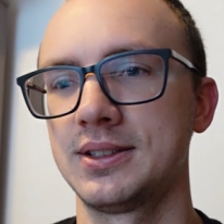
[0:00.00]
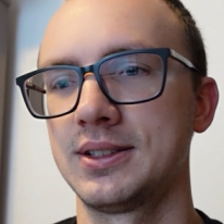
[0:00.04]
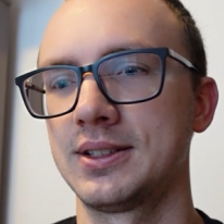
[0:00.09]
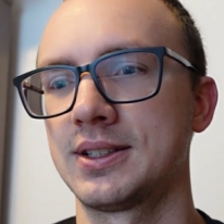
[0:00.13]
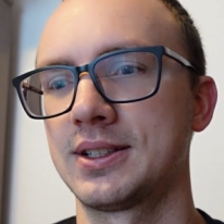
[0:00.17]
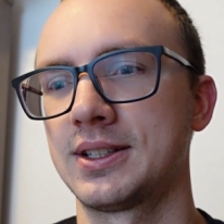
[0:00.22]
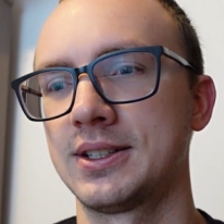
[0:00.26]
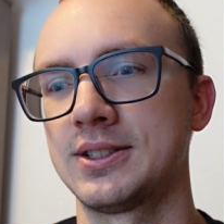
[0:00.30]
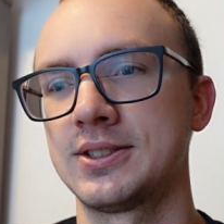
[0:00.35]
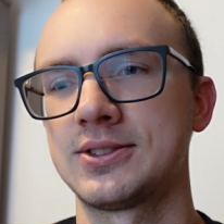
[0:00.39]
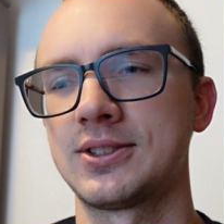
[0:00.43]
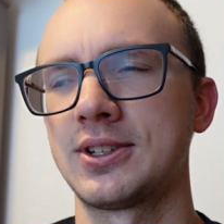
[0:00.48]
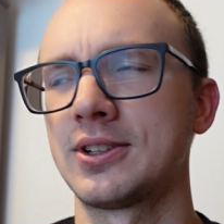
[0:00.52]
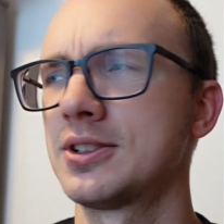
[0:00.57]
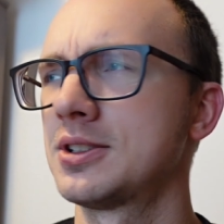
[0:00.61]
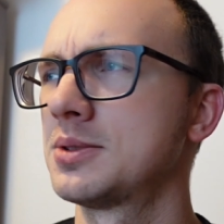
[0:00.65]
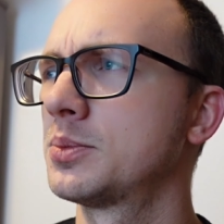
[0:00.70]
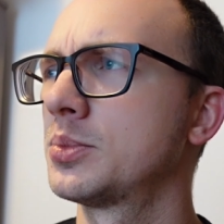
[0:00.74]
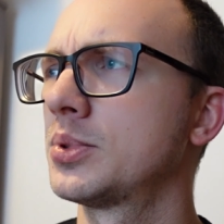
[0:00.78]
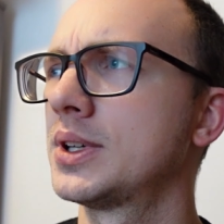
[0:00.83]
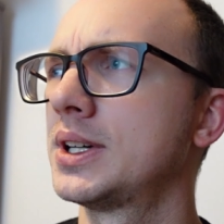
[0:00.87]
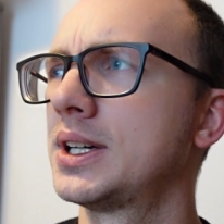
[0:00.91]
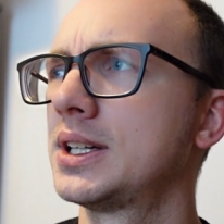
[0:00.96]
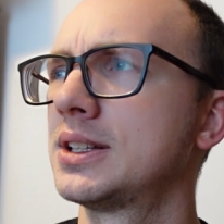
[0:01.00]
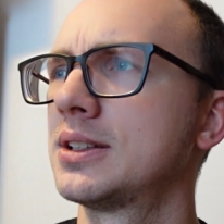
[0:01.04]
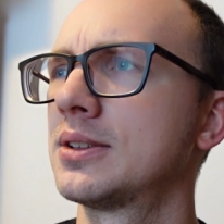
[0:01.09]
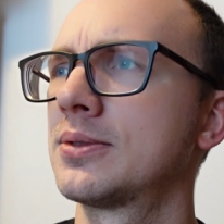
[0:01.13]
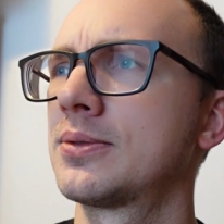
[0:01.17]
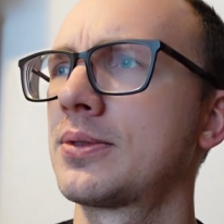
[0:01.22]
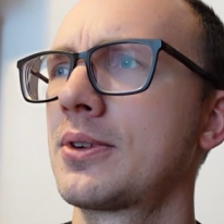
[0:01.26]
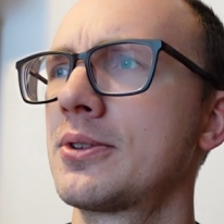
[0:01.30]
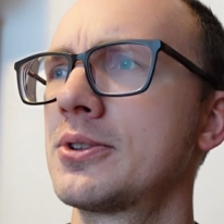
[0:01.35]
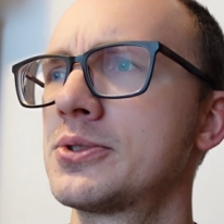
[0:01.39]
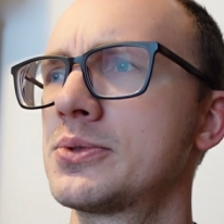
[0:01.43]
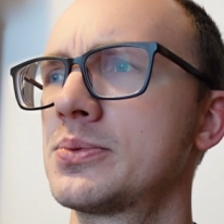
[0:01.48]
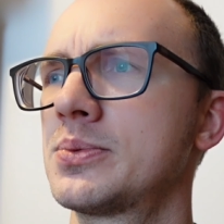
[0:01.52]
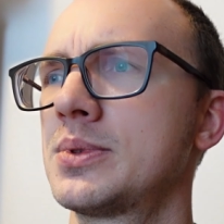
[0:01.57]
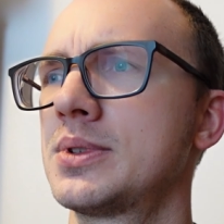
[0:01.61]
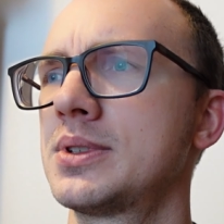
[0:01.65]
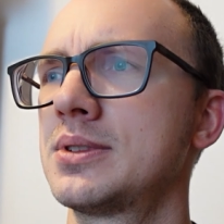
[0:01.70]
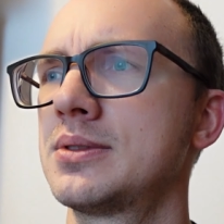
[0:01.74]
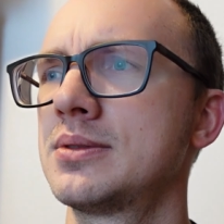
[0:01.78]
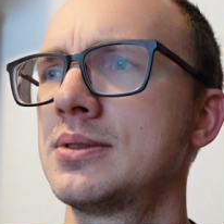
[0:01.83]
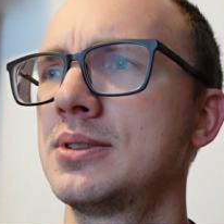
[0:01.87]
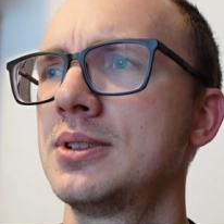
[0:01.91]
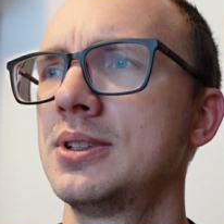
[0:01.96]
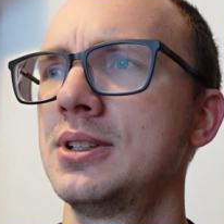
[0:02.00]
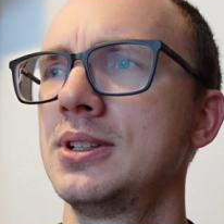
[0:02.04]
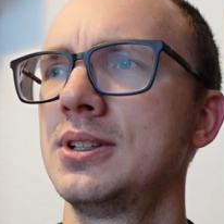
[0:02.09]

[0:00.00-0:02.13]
I started playing the first one